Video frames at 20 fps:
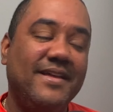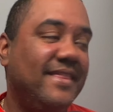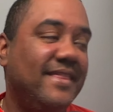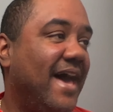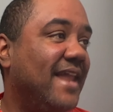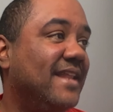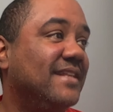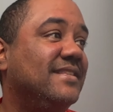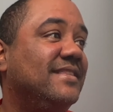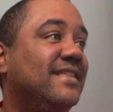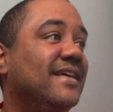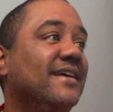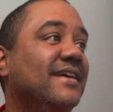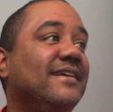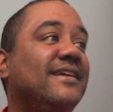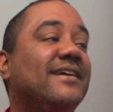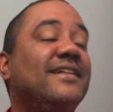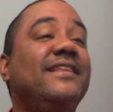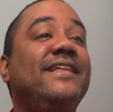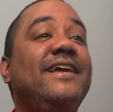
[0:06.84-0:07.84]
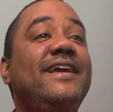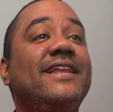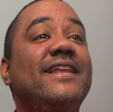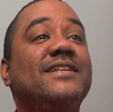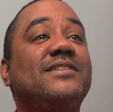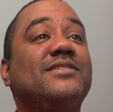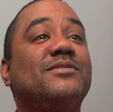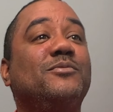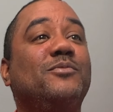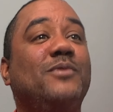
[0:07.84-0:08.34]
That is the
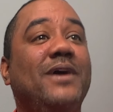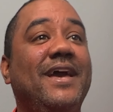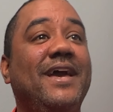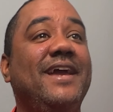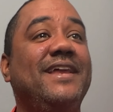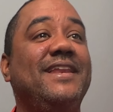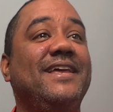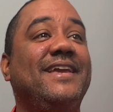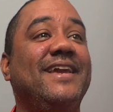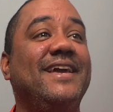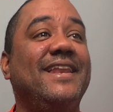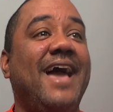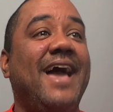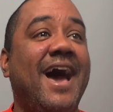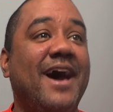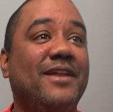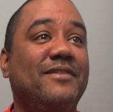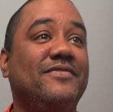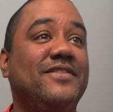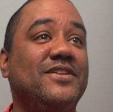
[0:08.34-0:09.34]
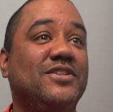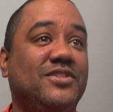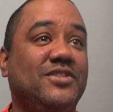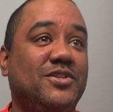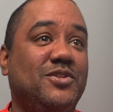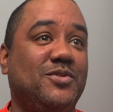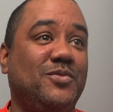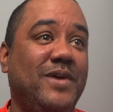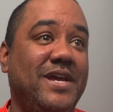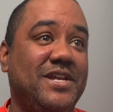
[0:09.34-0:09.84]
cleanest way to get out of this
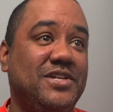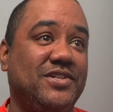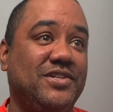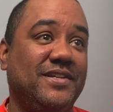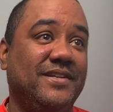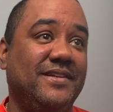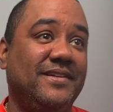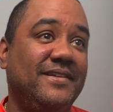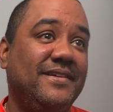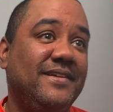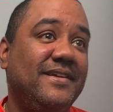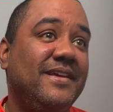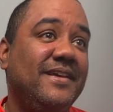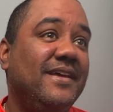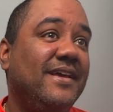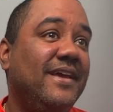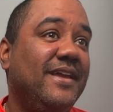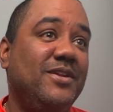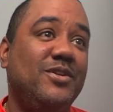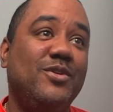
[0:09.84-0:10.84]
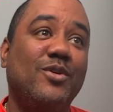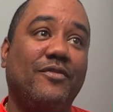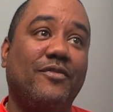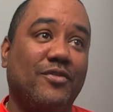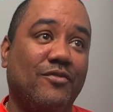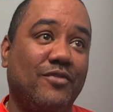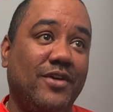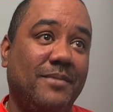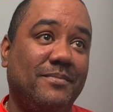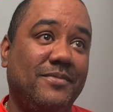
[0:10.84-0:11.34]
situation. You do it off the
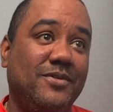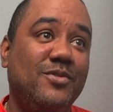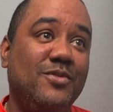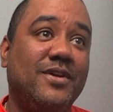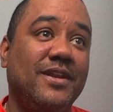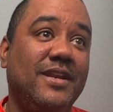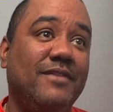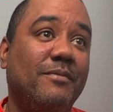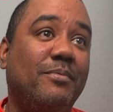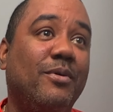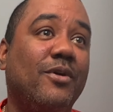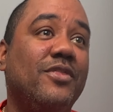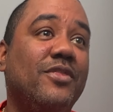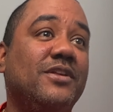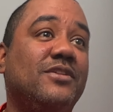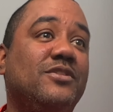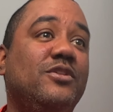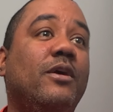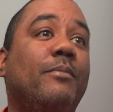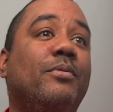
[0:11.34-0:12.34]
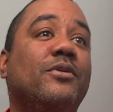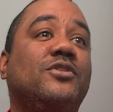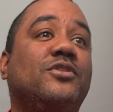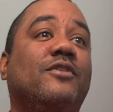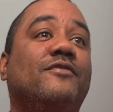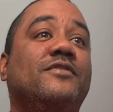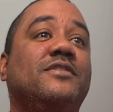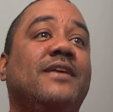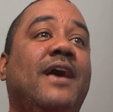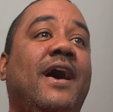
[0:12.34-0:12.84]
rip. You can even pull the
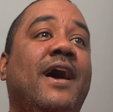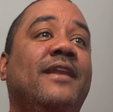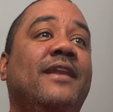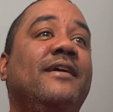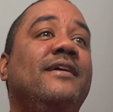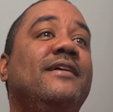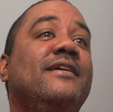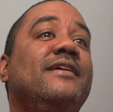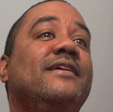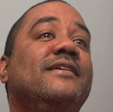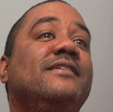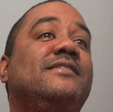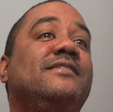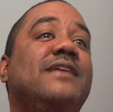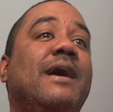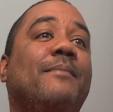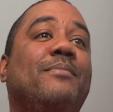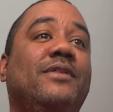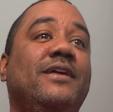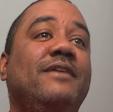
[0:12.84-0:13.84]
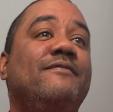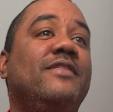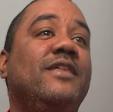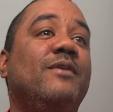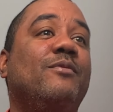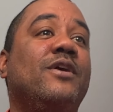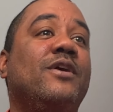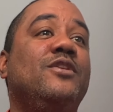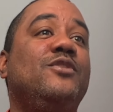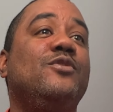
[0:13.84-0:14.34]
server side separately. Even if they
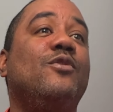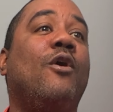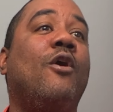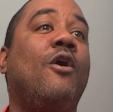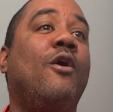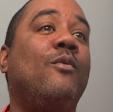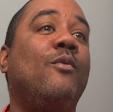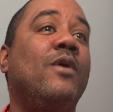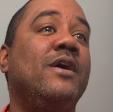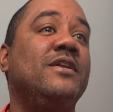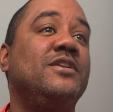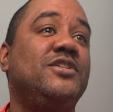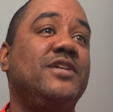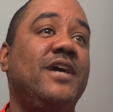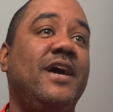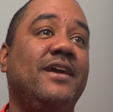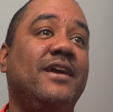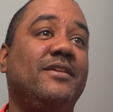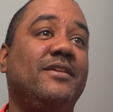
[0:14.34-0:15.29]
were going to do all one check,